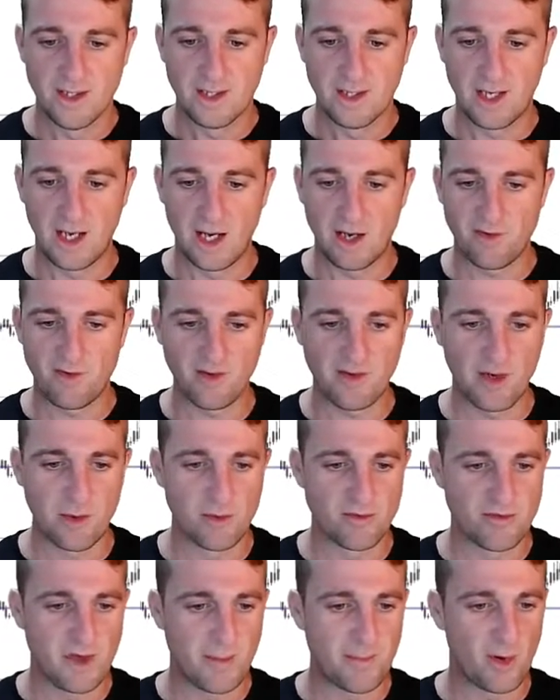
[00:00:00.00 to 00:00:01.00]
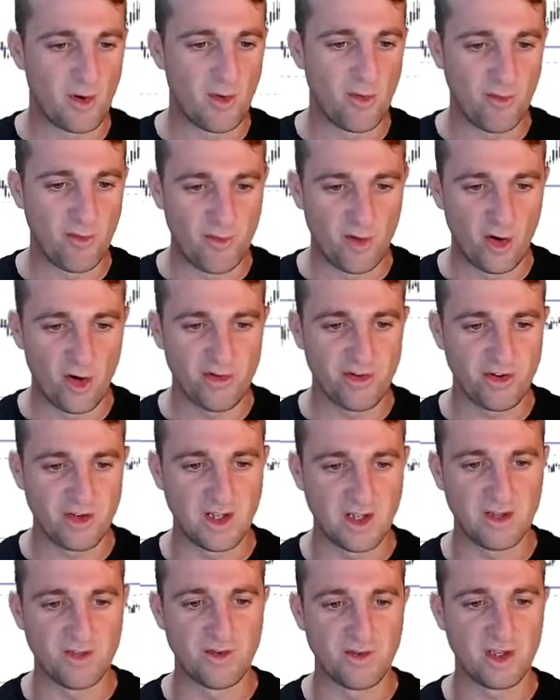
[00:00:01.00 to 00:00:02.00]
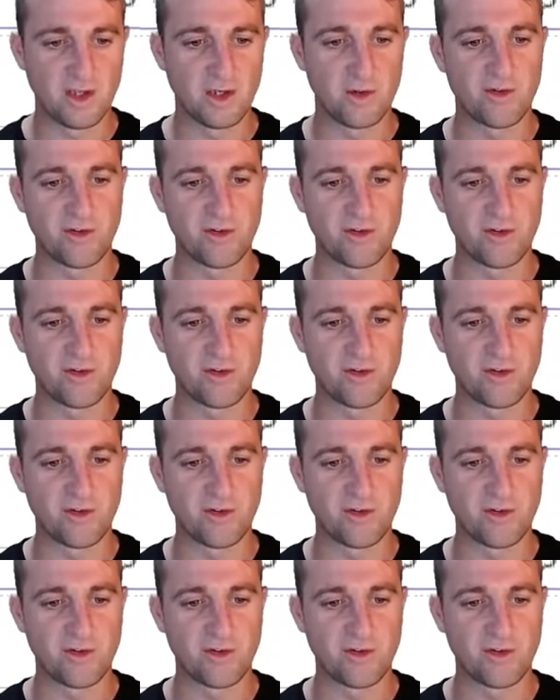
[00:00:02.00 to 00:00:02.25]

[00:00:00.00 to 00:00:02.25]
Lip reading: I think that will wrap it up for today's video.